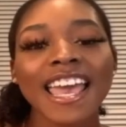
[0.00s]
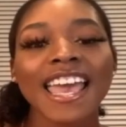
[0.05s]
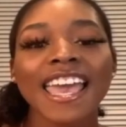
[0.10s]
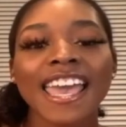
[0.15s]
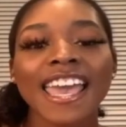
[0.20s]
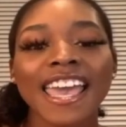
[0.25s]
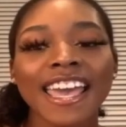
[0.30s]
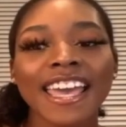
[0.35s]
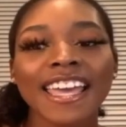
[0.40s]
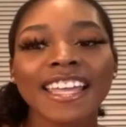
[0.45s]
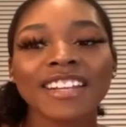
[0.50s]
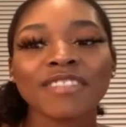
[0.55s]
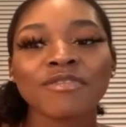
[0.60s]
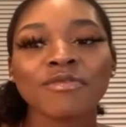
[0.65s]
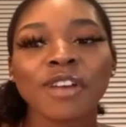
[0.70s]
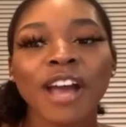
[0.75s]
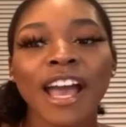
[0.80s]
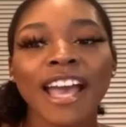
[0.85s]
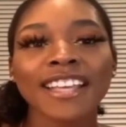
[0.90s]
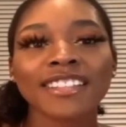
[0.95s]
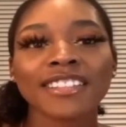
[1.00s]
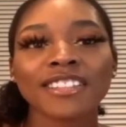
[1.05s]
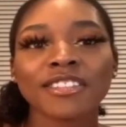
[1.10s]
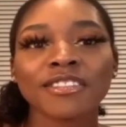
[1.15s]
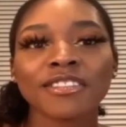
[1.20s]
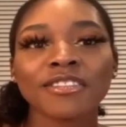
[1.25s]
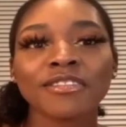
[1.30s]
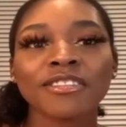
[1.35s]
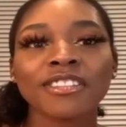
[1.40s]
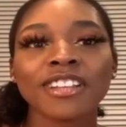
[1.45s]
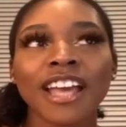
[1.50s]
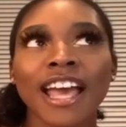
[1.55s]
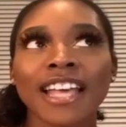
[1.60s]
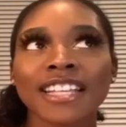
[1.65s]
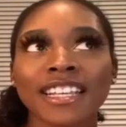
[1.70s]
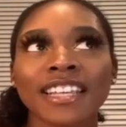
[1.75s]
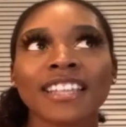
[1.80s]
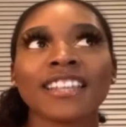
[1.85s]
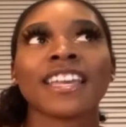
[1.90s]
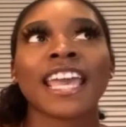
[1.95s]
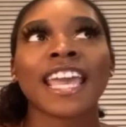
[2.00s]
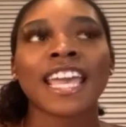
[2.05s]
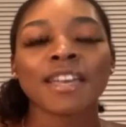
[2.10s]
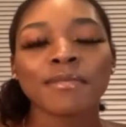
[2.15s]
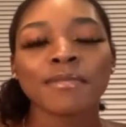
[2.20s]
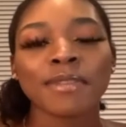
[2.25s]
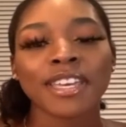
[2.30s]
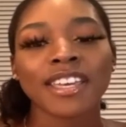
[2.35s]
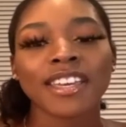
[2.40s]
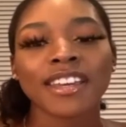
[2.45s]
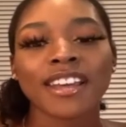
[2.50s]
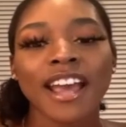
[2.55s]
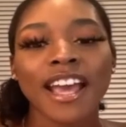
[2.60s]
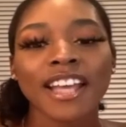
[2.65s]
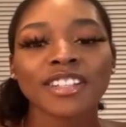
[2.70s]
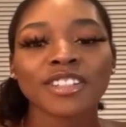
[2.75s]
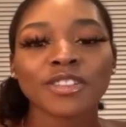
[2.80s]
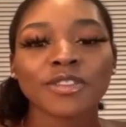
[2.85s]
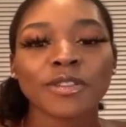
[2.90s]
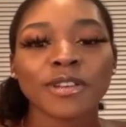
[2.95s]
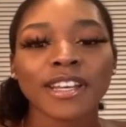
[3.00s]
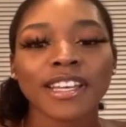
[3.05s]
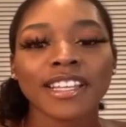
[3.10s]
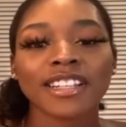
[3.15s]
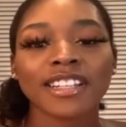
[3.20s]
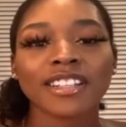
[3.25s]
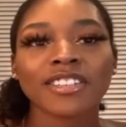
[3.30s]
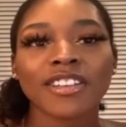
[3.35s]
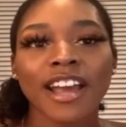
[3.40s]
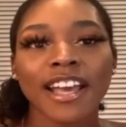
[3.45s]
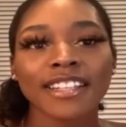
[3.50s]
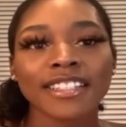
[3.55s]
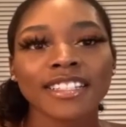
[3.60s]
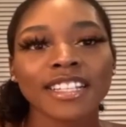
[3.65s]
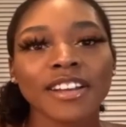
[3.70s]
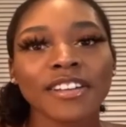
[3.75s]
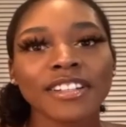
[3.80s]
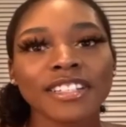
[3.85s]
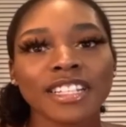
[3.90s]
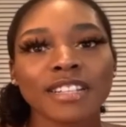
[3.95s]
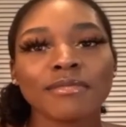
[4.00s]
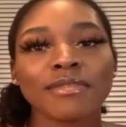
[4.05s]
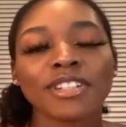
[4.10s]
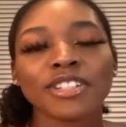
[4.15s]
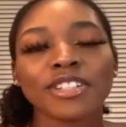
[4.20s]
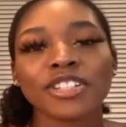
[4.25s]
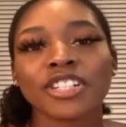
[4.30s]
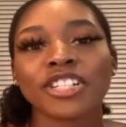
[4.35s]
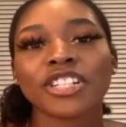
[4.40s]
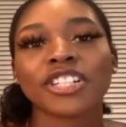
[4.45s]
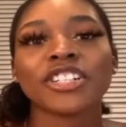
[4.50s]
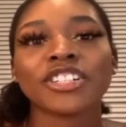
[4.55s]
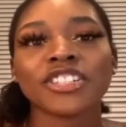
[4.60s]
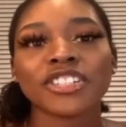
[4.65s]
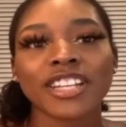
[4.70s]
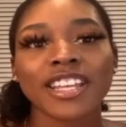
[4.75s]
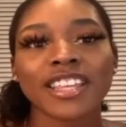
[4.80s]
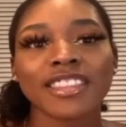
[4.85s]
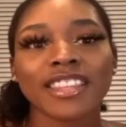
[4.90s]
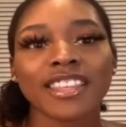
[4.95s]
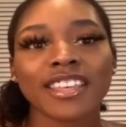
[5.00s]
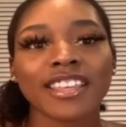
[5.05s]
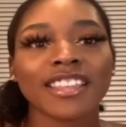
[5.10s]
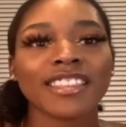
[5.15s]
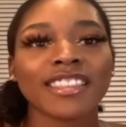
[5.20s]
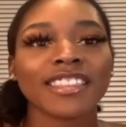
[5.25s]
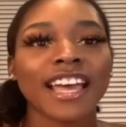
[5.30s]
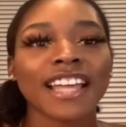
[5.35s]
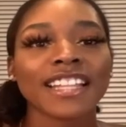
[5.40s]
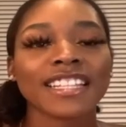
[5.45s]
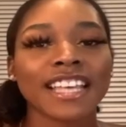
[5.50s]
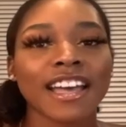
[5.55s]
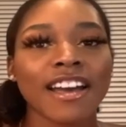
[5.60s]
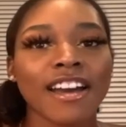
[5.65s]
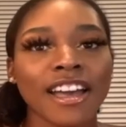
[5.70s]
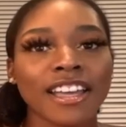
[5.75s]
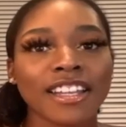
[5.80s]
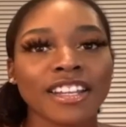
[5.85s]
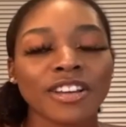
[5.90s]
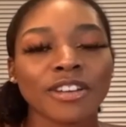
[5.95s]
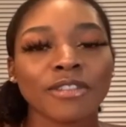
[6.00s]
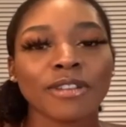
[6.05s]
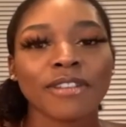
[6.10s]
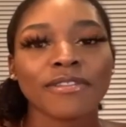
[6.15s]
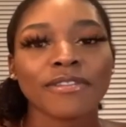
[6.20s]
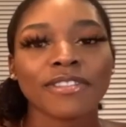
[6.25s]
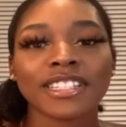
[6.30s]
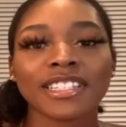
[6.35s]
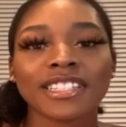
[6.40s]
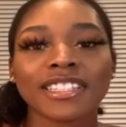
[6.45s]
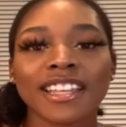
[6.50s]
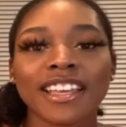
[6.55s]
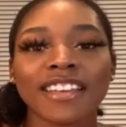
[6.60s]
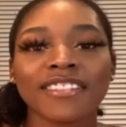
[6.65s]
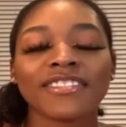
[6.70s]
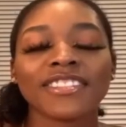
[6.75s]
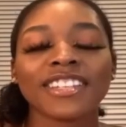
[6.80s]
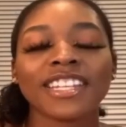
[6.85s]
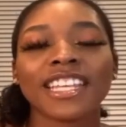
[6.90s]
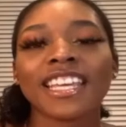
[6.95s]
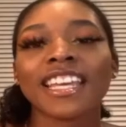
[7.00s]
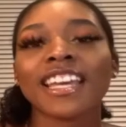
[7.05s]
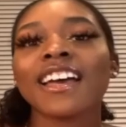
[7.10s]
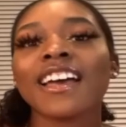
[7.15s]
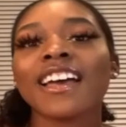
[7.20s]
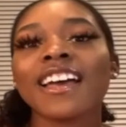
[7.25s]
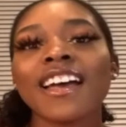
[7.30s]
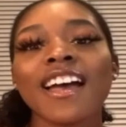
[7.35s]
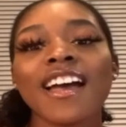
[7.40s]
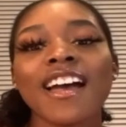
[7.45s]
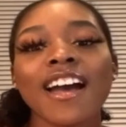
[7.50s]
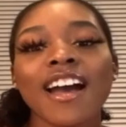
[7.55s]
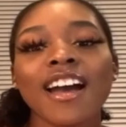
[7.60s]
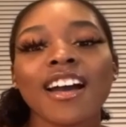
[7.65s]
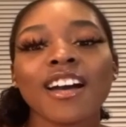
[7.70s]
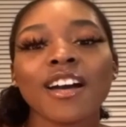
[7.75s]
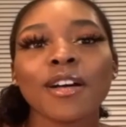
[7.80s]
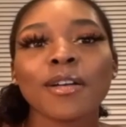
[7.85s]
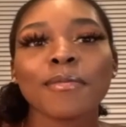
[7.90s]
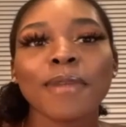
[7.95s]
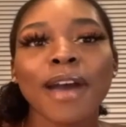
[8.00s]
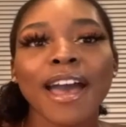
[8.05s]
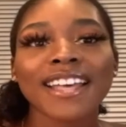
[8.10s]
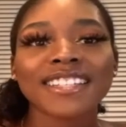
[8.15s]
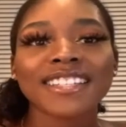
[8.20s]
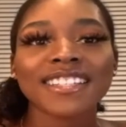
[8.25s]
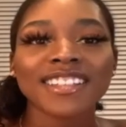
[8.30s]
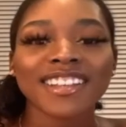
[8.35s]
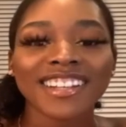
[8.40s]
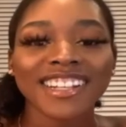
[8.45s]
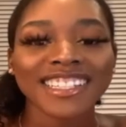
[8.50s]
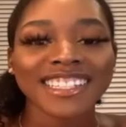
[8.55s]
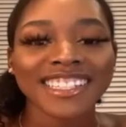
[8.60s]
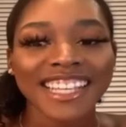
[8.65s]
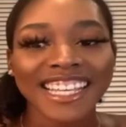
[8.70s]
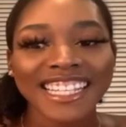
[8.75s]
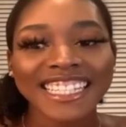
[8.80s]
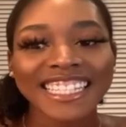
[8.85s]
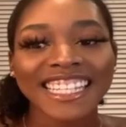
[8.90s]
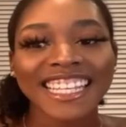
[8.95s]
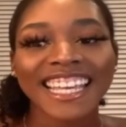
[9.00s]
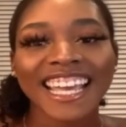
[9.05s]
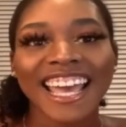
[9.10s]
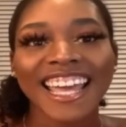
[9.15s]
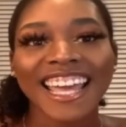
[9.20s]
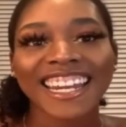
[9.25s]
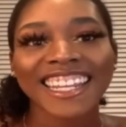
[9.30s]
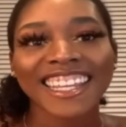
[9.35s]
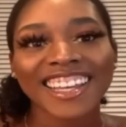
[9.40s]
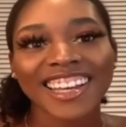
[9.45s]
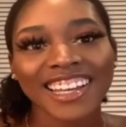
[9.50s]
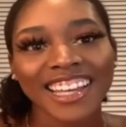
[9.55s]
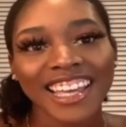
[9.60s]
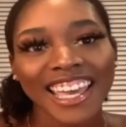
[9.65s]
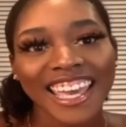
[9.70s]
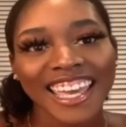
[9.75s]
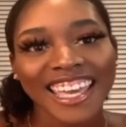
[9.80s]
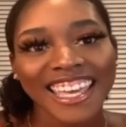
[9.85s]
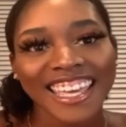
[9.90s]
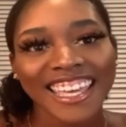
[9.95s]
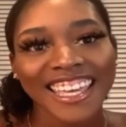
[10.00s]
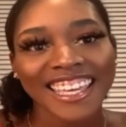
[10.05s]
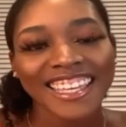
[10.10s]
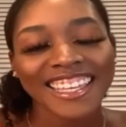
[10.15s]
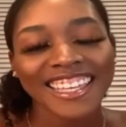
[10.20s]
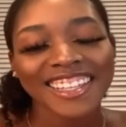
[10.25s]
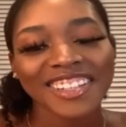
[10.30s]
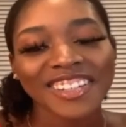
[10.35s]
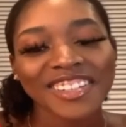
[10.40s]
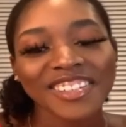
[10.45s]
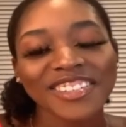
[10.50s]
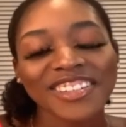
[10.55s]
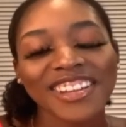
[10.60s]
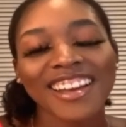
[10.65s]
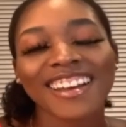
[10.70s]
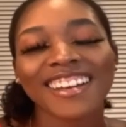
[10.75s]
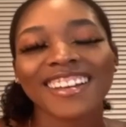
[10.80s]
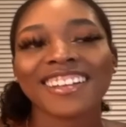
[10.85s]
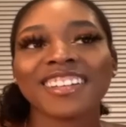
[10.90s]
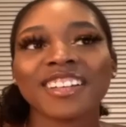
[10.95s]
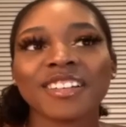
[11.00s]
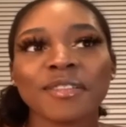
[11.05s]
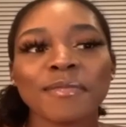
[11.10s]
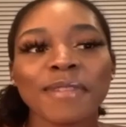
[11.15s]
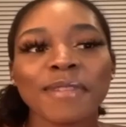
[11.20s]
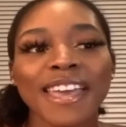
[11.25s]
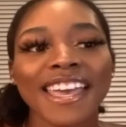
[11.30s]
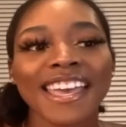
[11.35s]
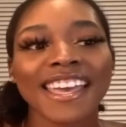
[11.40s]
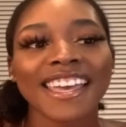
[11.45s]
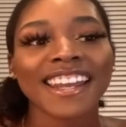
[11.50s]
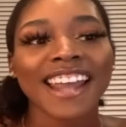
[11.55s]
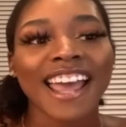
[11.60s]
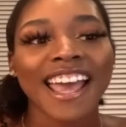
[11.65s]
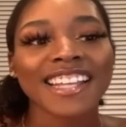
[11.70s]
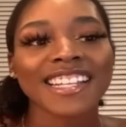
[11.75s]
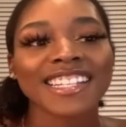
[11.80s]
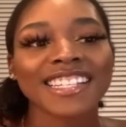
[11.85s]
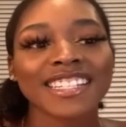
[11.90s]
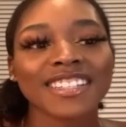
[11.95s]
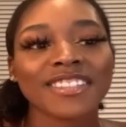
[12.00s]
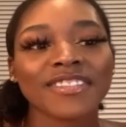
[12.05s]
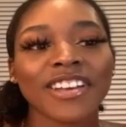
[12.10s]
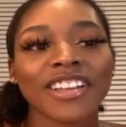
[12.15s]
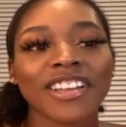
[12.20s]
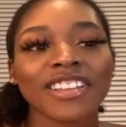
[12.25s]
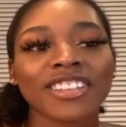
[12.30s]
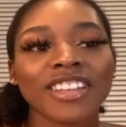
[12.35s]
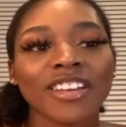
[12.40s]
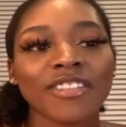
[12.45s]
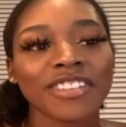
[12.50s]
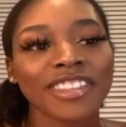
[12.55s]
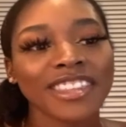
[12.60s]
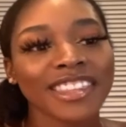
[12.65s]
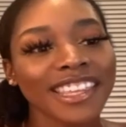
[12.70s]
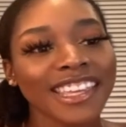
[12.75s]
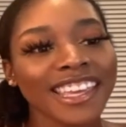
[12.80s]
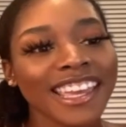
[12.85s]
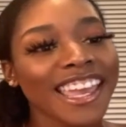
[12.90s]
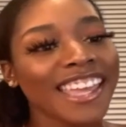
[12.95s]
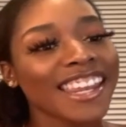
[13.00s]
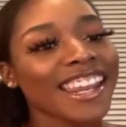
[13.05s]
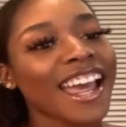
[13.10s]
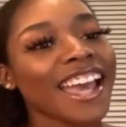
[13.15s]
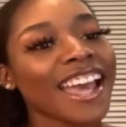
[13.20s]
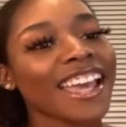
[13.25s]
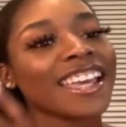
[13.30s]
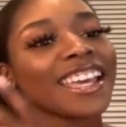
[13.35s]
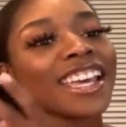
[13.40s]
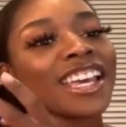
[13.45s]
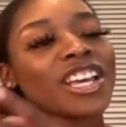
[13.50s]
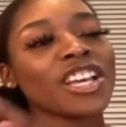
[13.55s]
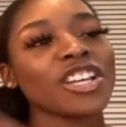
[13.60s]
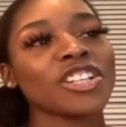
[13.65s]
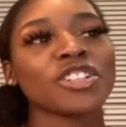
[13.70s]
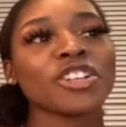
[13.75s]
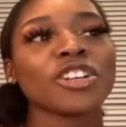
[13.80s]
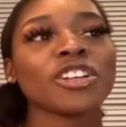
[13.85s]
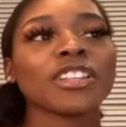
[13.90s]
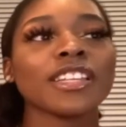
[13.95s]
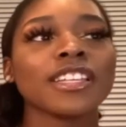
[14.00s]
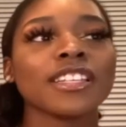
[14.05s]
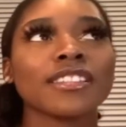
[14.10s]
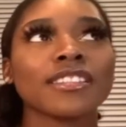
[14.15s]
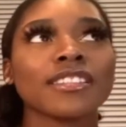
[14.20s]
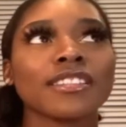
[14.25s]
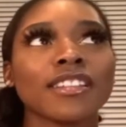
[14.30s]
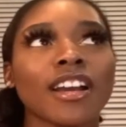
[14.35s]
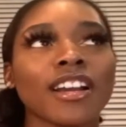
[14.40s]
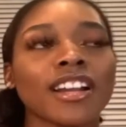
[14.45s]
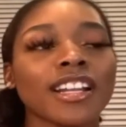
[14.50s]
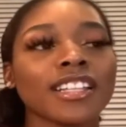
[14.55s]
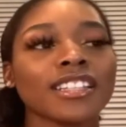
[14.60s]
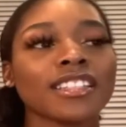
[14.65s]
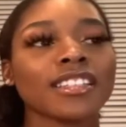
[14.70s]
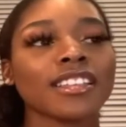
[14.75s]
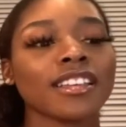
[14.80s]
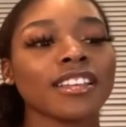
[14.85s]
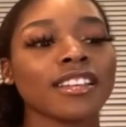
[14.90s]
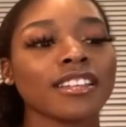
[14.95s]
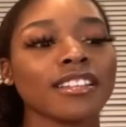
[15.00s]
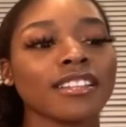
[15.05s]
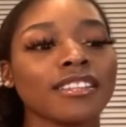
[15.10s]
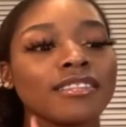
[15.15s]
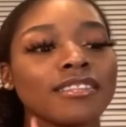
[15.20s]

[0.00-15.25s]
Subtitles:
and as soon as I came here, I joined Christ Our Redeemer Church, and then that's how I know Reverend Stephanie. I started dancing at a young age, and I just fell in love with it, and I certainly started to